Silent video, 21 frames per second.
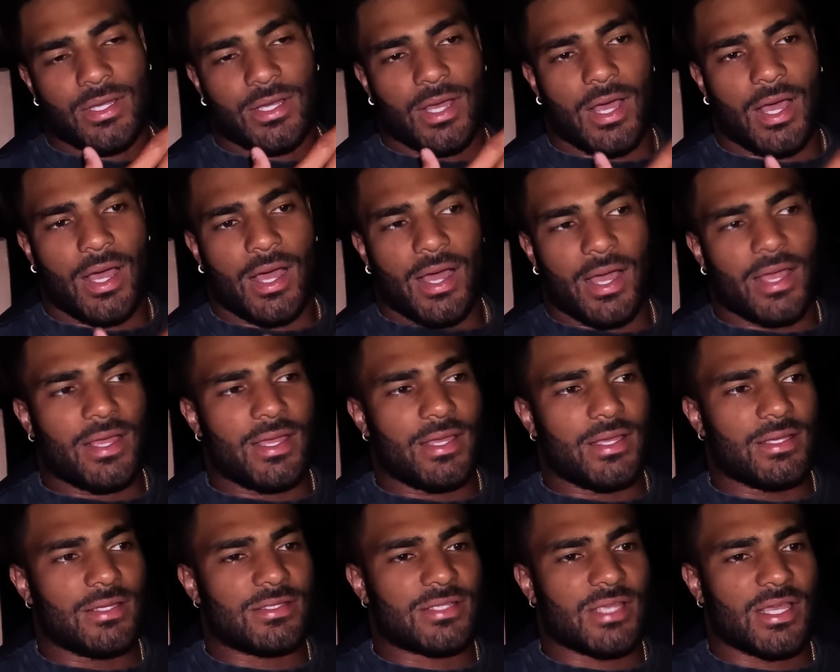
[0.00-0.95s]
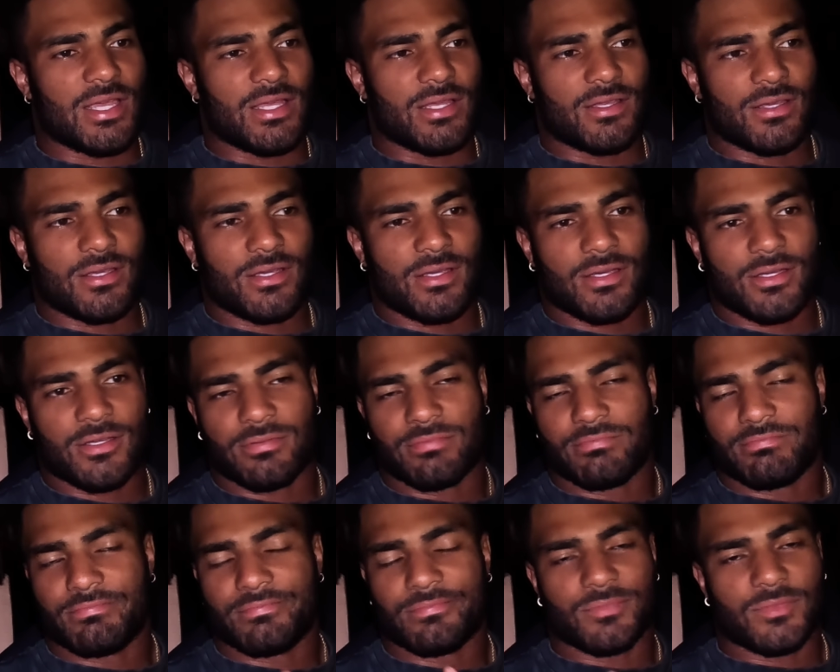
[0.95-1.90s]
I take
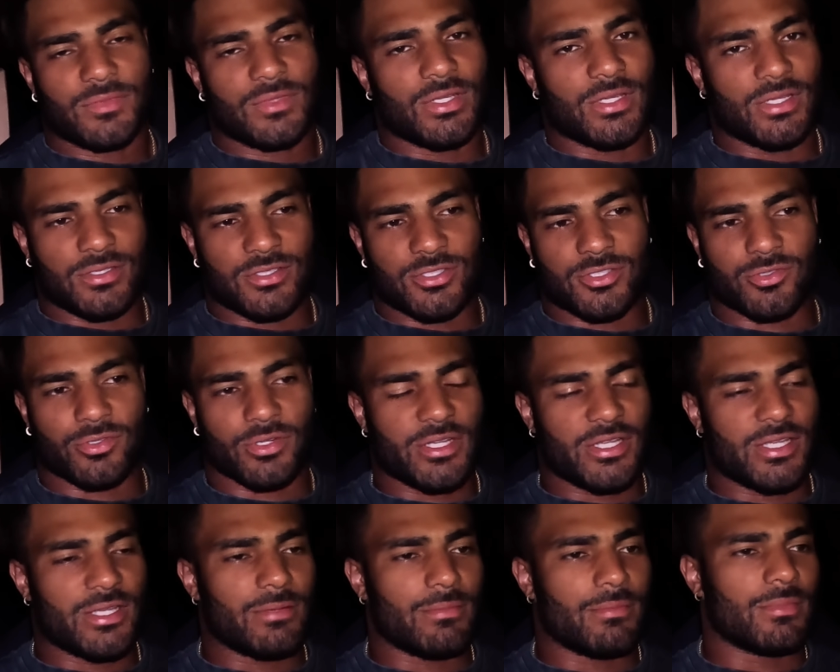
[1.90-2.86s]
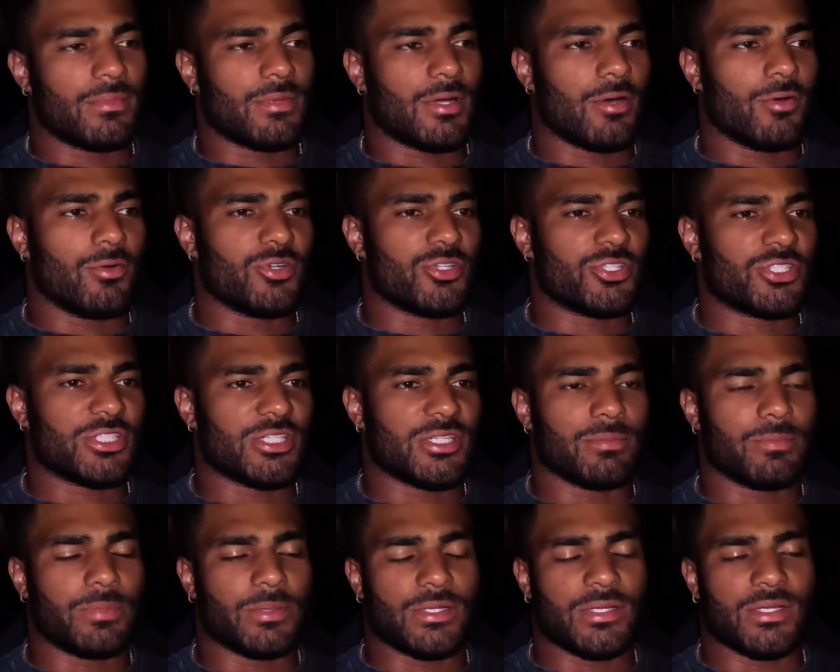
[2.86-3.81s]
extreme
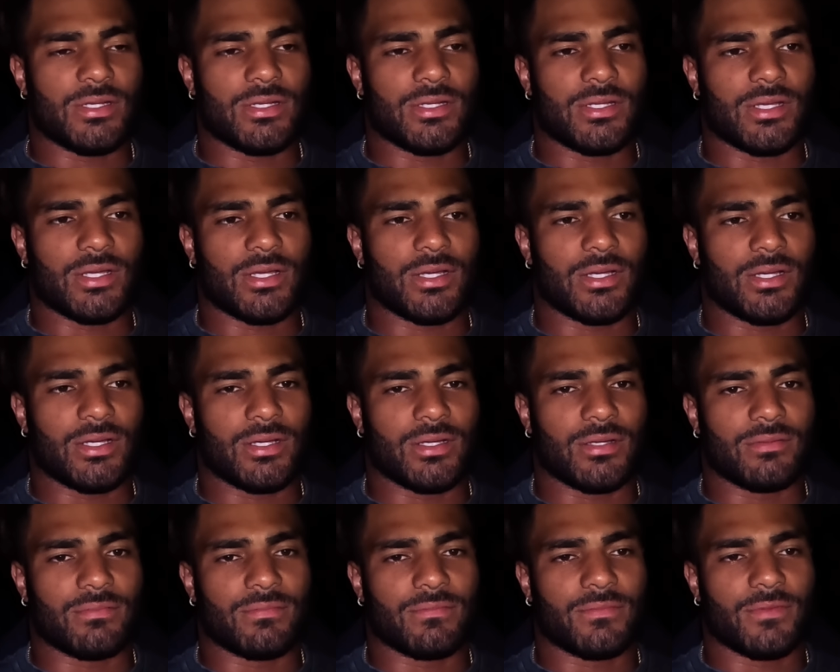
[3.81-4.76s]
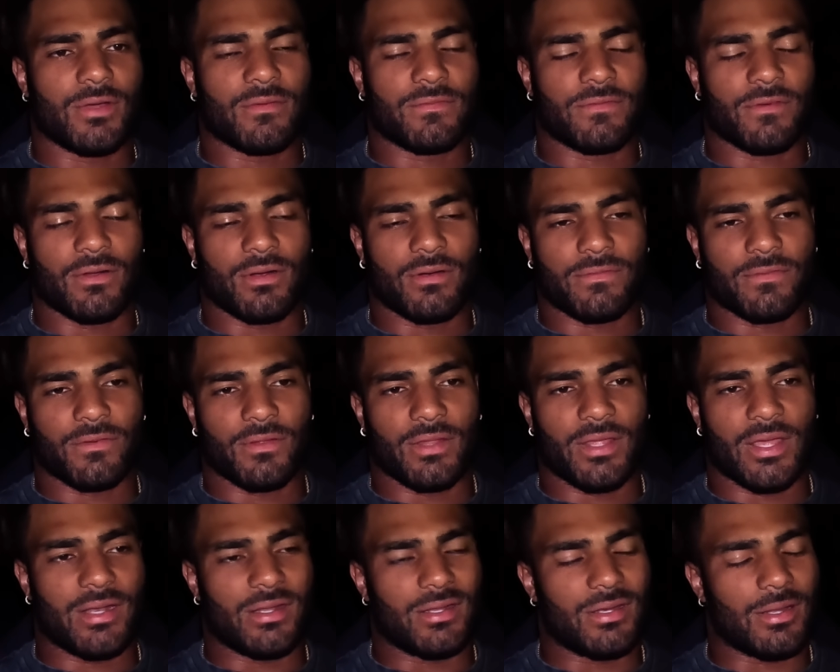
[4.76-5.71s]
ownership and for
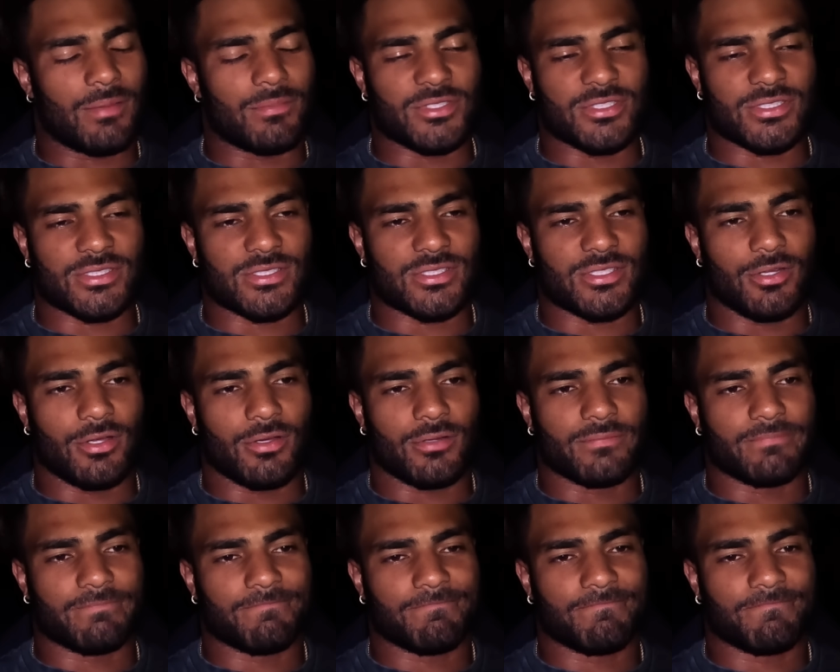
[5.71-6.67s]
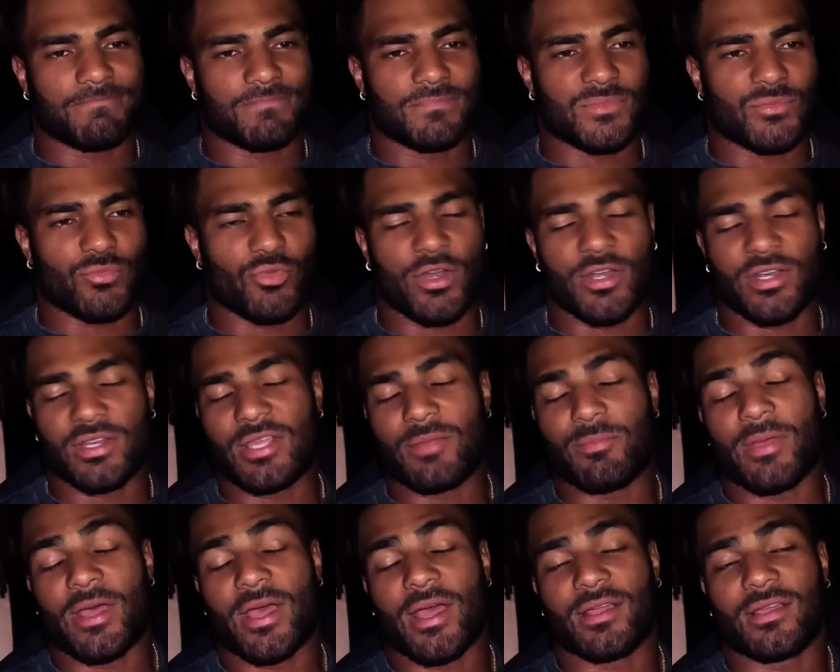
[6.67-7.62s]
that, and I'm just ready to get
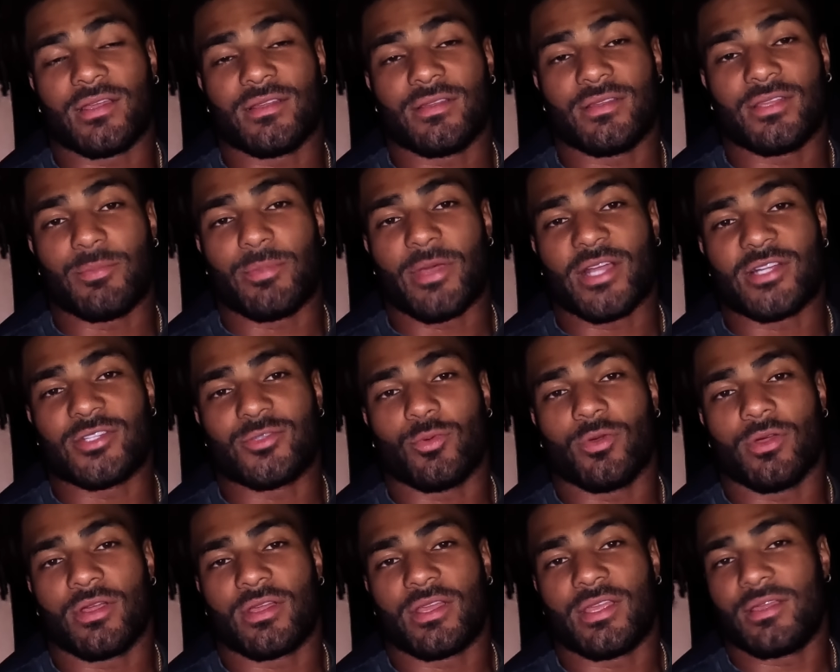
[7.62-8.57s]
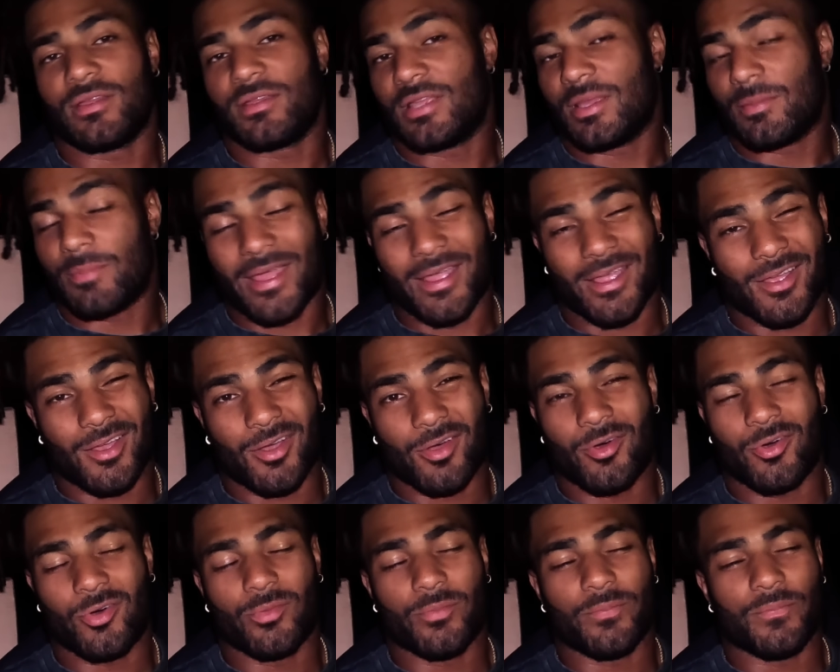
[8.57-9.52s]
back to work, get back at
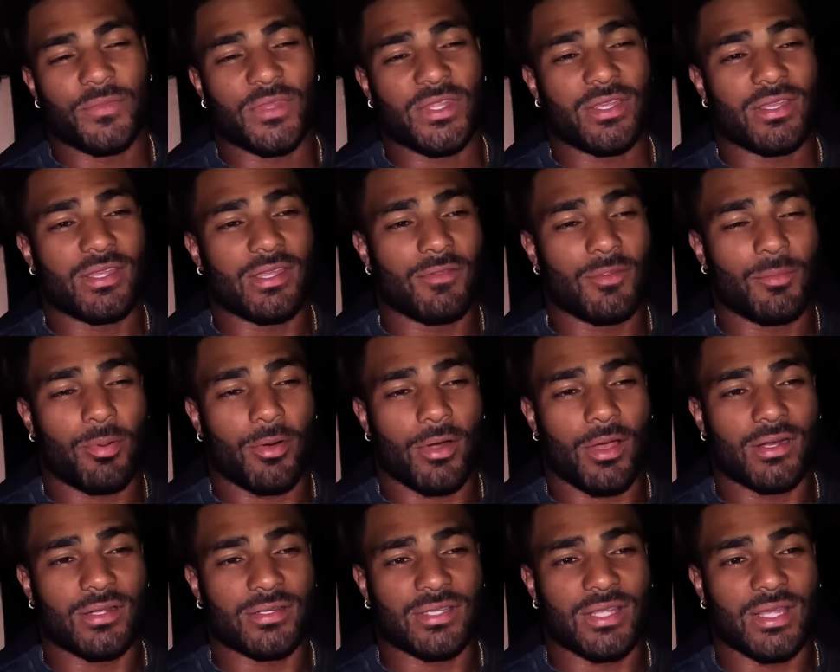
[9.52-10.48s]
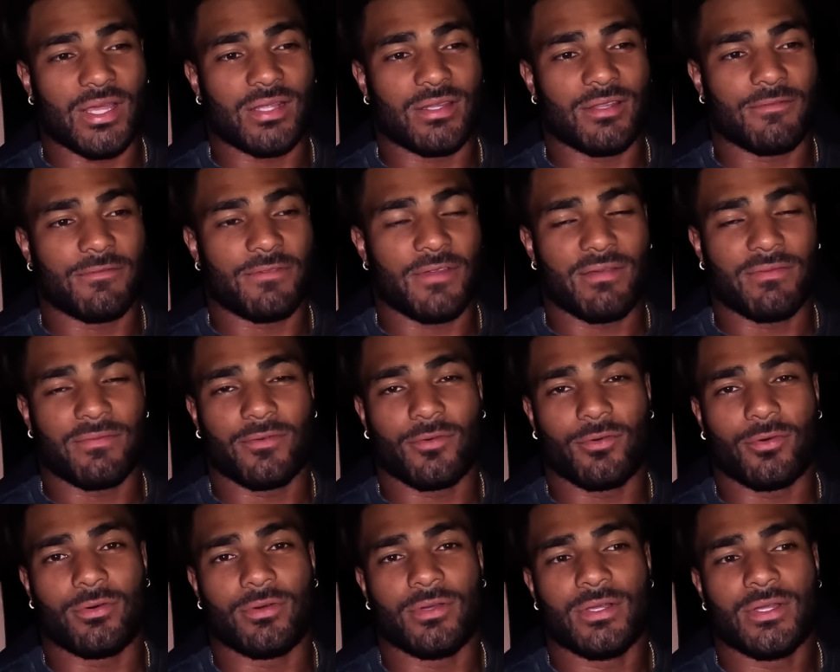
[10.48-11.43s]
home, and give the product that the
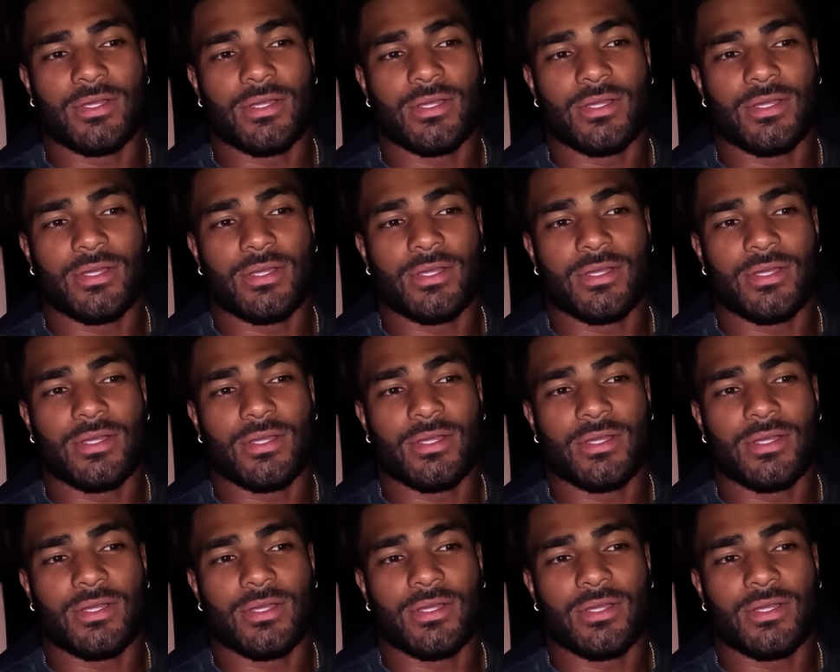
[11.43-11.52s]
faithful